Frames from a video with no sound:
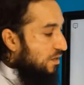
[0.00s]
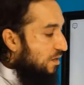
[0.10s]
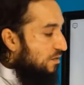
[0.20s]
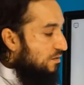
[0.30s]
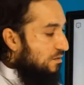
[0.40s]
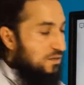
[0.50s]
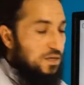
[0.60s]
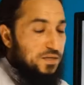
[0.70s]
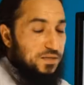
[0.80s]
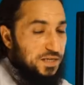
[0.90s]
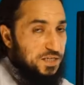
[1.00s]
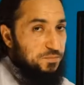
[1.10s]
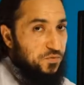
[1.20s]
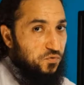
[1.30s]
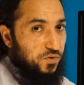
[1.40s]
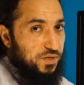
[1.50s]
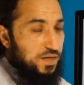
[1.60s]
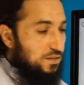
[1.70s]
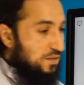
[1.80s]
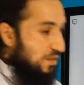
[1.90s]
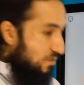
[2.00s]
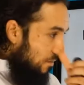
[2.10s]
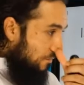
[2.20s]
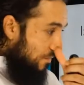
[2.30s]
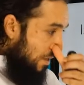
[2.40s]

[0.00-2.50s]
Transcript: has the letter before it has kasra.